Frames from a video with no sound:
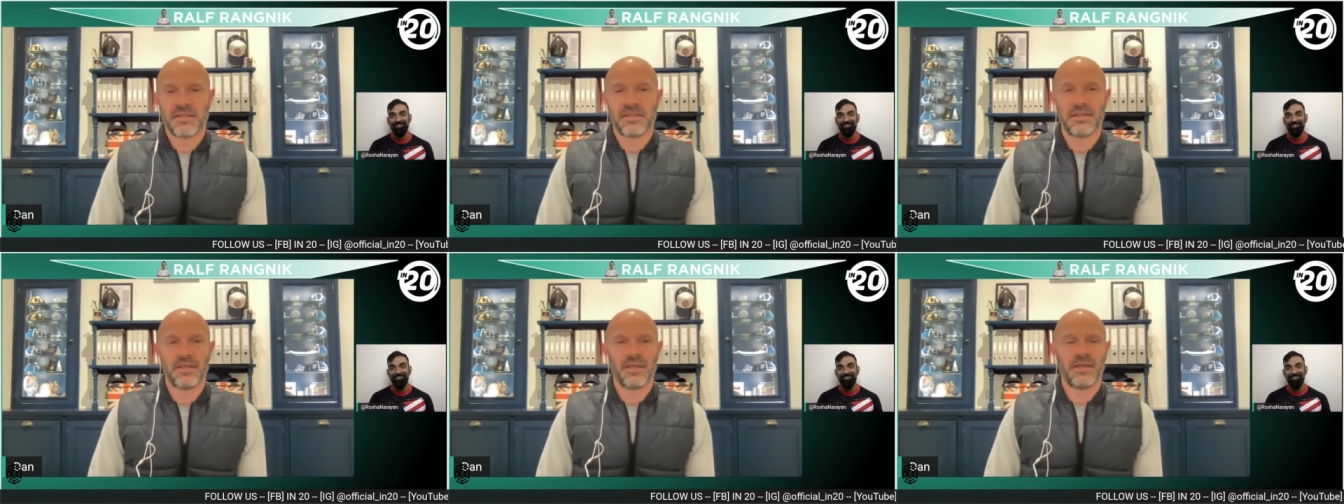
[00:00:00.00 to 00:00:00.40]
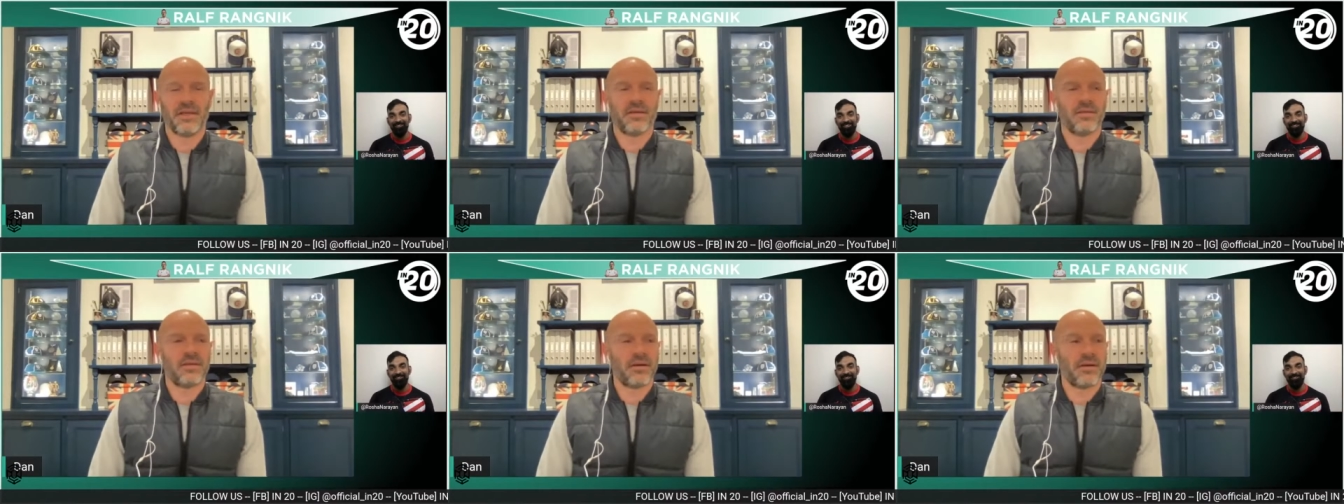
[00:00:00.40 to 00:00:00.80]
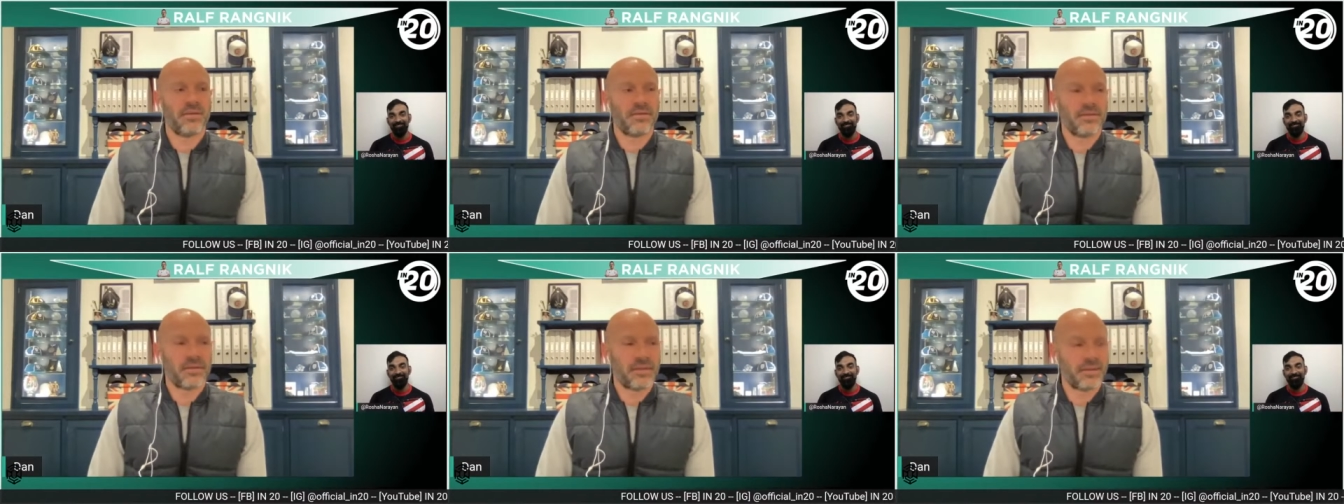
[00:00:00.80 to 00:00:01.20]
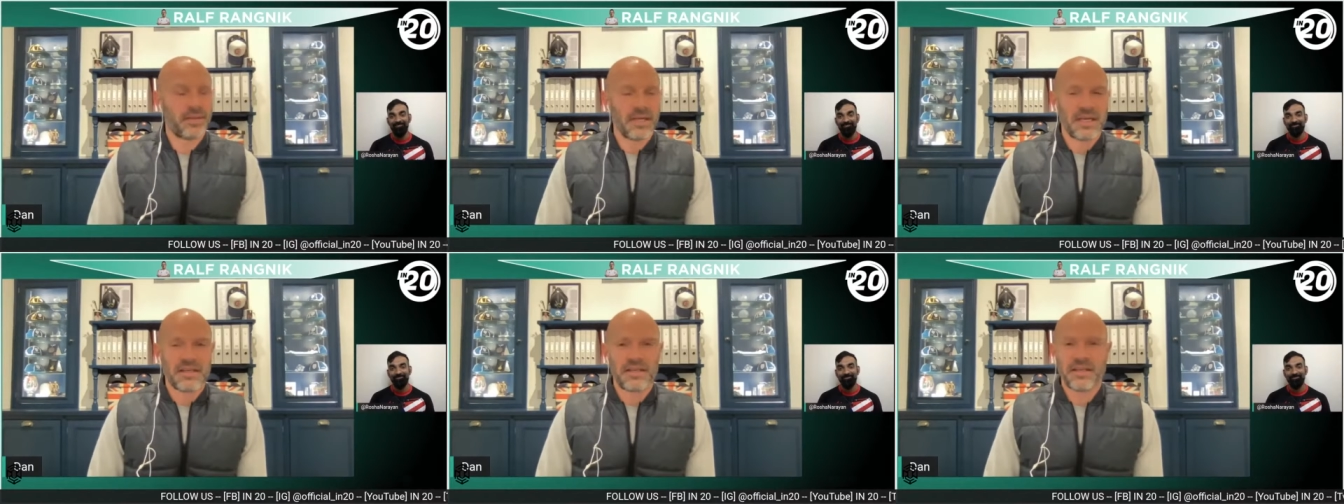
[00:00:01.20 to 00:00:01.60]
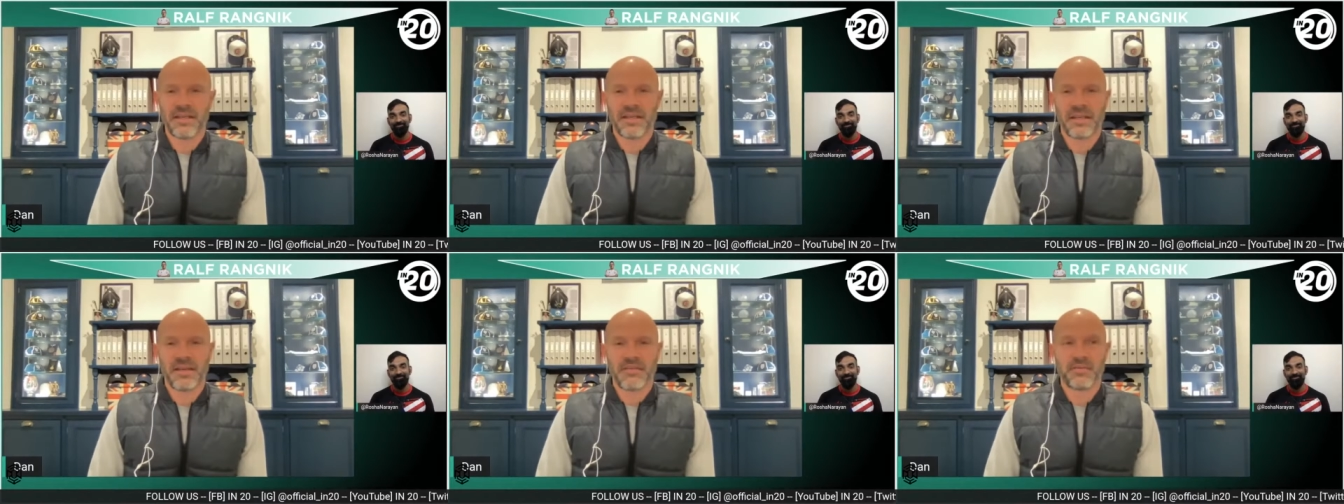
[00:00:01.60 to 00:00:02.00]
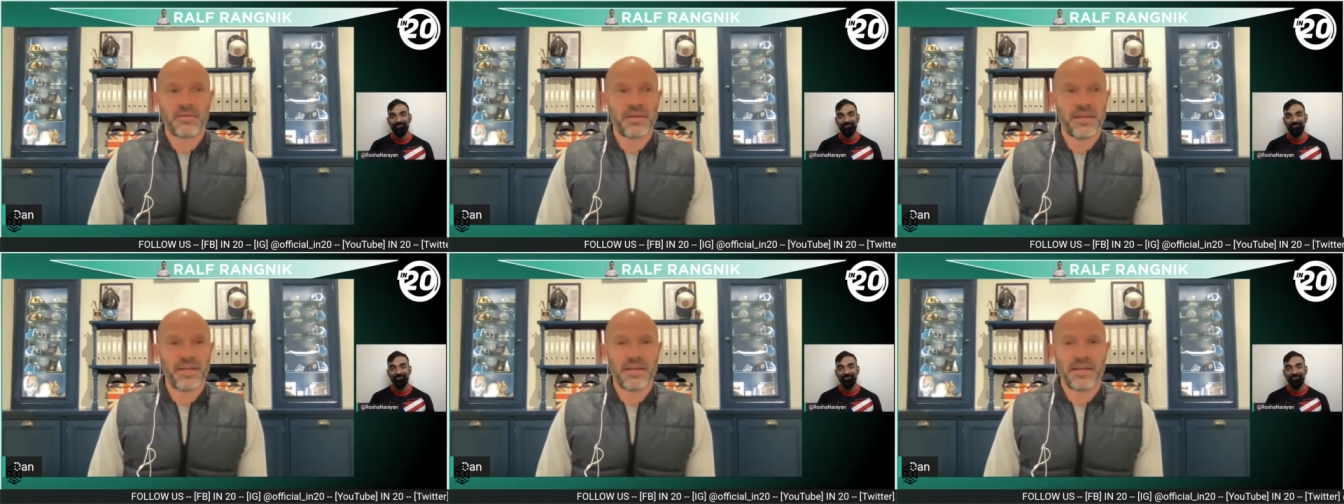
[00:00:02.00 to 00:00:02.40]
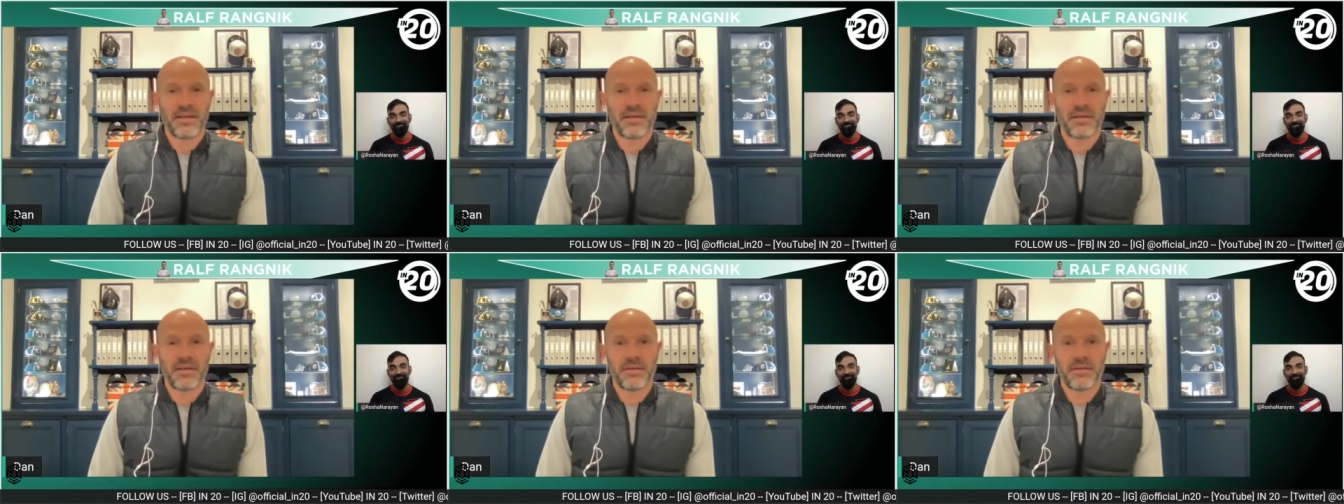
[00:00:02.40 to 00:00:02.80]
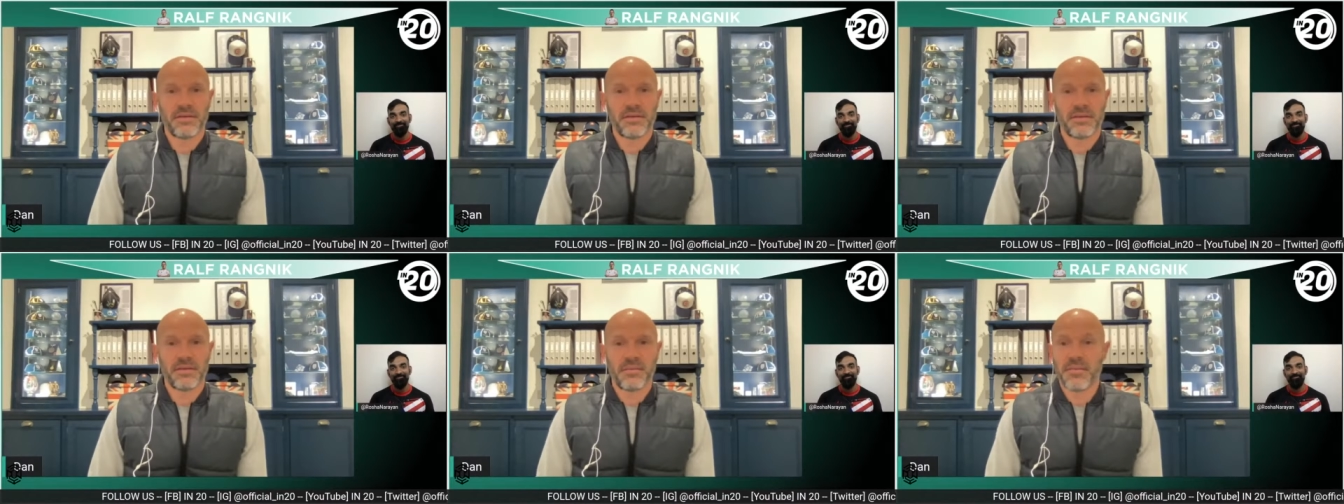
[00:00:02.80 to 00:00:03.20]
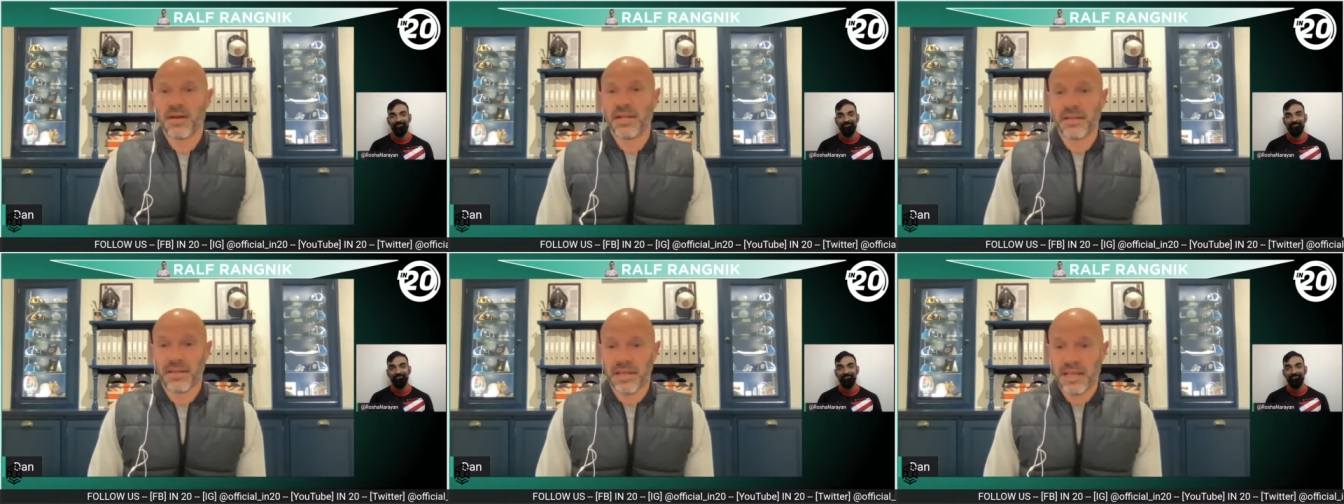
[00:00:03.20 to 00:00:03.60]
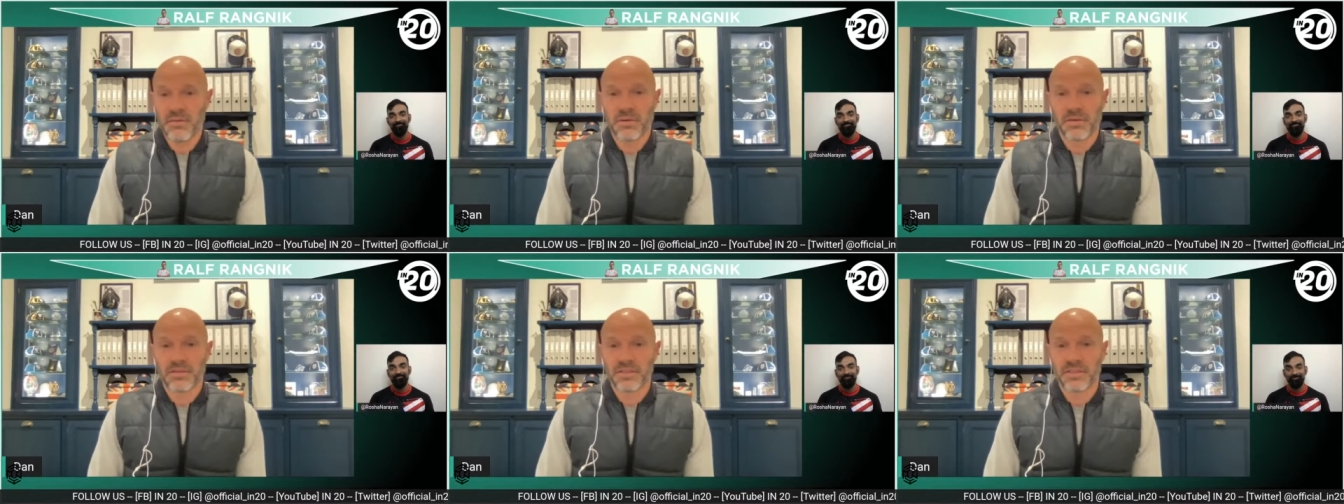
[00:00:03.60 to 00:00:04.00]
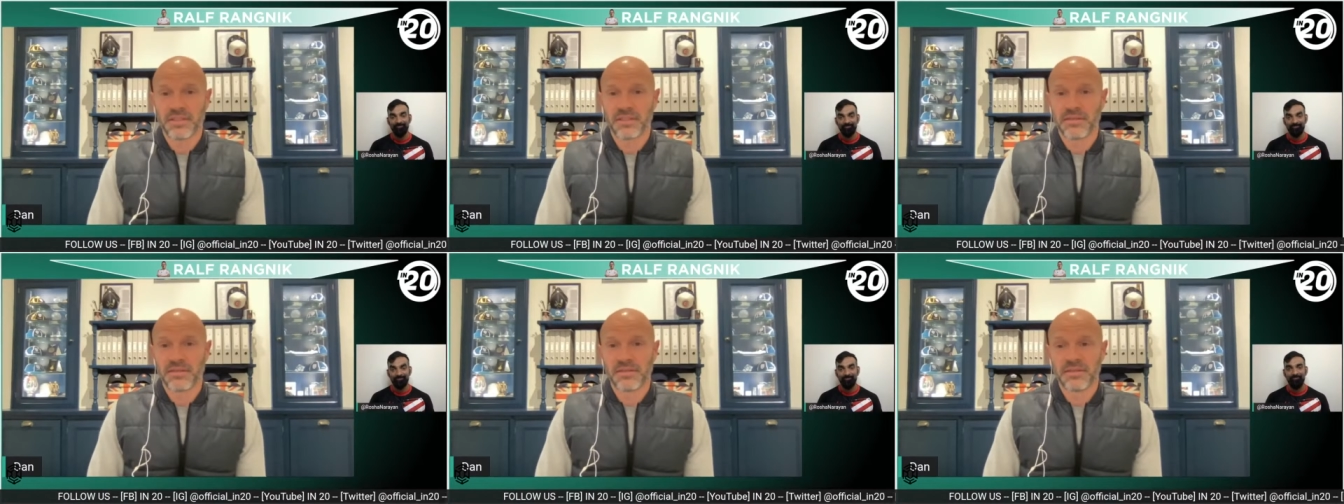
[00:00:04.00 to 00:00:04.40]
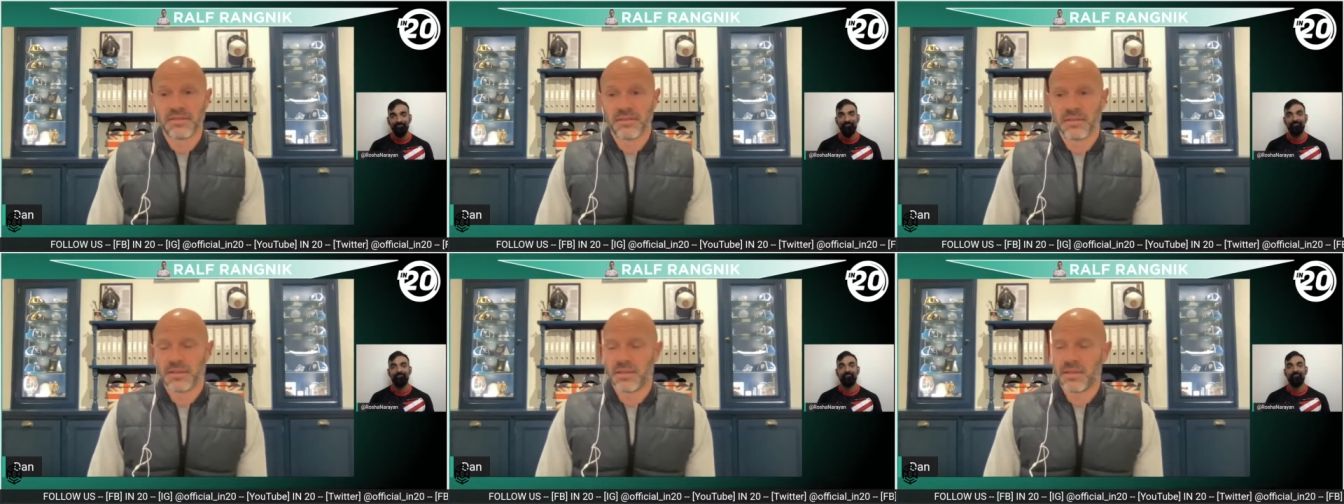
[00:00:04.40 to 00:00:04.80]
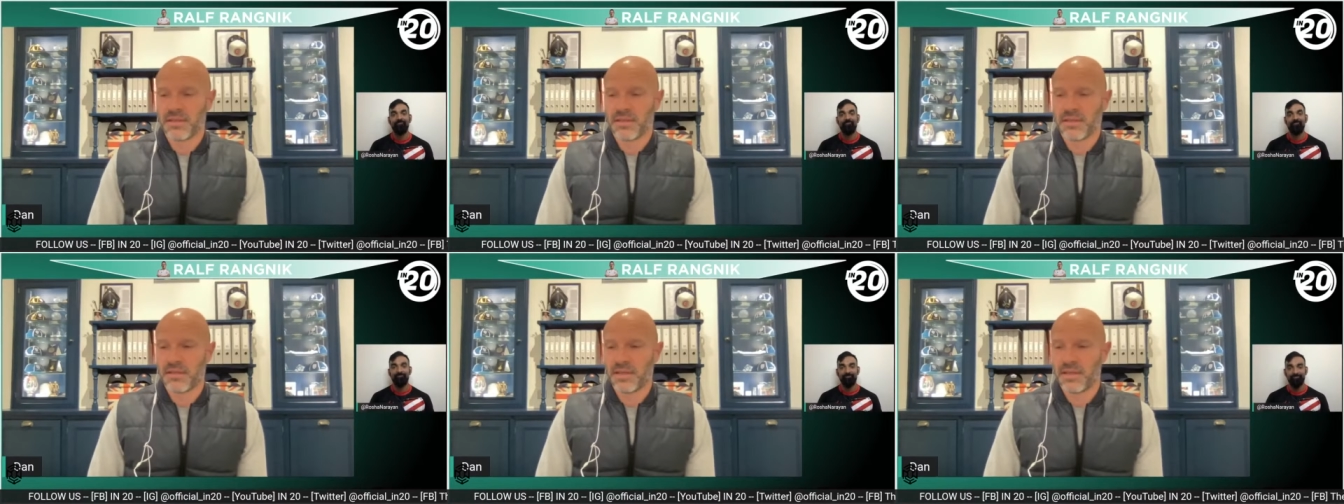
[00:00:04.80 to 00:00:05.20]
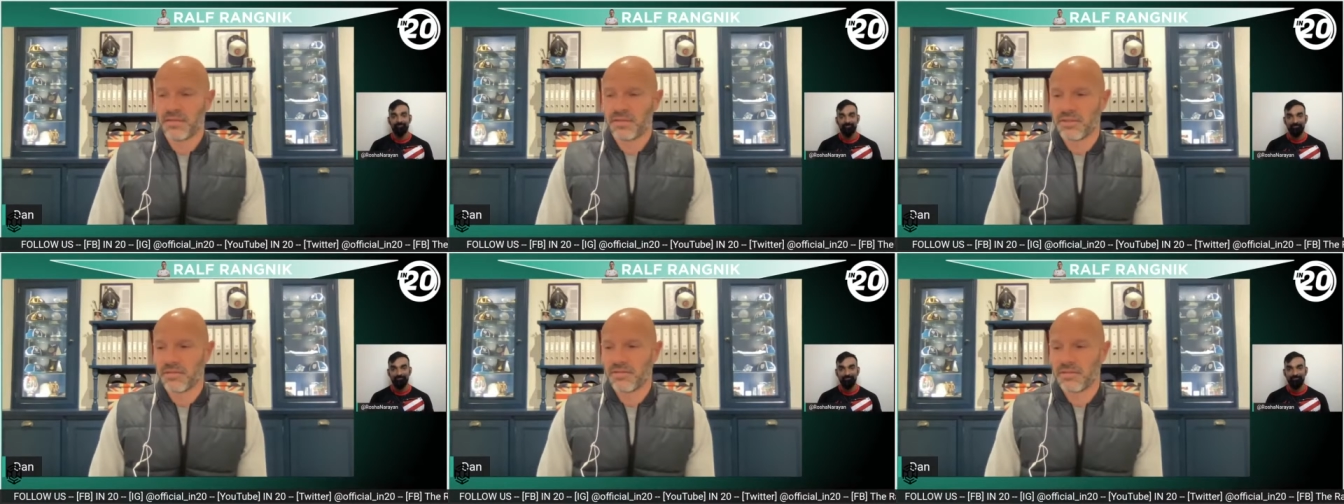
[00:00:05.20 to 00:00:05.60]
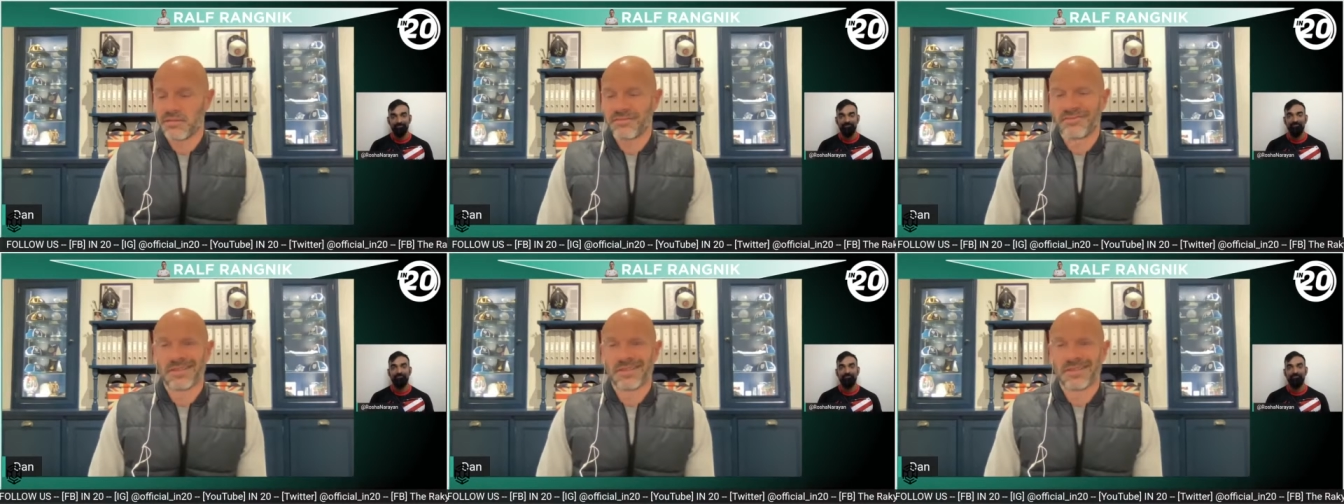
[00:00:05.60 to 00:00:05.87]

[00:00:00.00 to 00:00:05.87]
You know, didn't give Mourinho the money that he wanted. You know, to